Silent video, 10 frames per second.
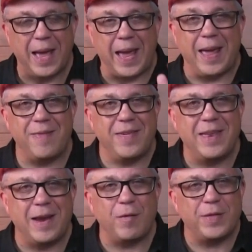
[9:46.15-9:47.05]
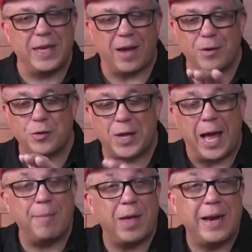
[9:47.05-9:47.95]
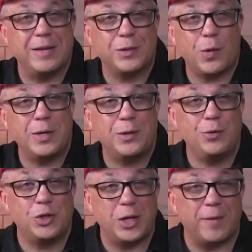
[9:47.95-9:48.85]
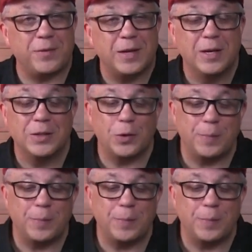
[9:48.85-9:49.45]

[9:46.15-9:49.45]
And then everything on your timeline is going to shift. So